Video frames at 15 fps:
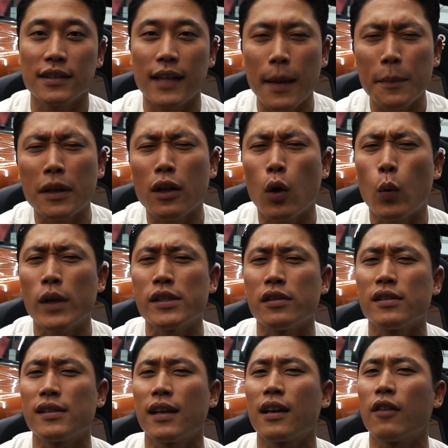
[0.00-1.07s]
Let me know what
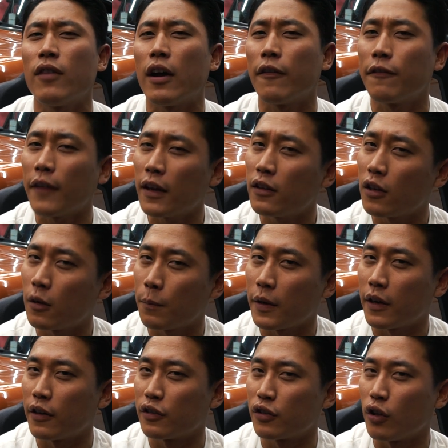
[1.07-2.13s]
you think about fender
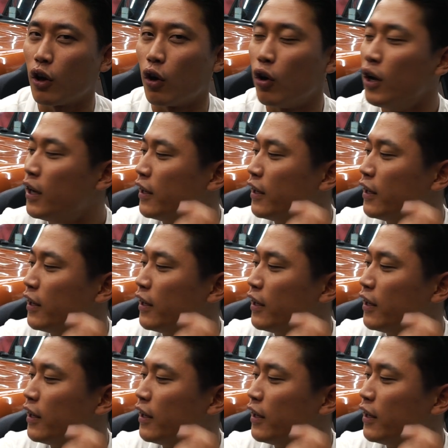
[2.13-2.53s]
mirrors though.